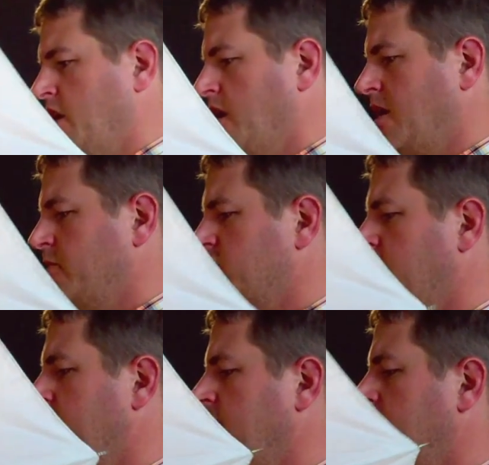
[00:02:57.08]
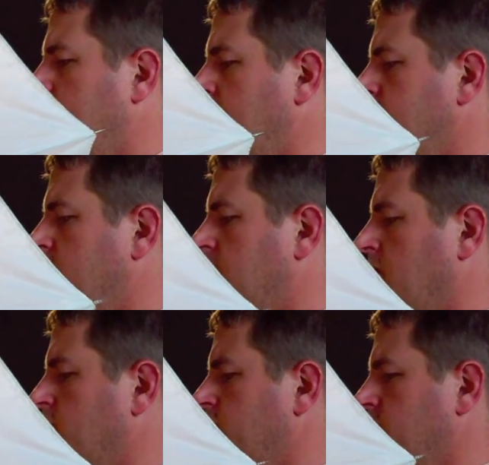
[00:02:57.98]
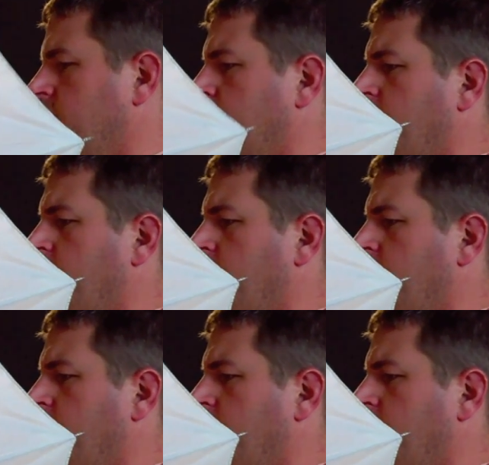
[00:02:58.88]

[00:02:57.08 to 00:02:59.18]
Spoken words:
I'm going to slide it in nice and close.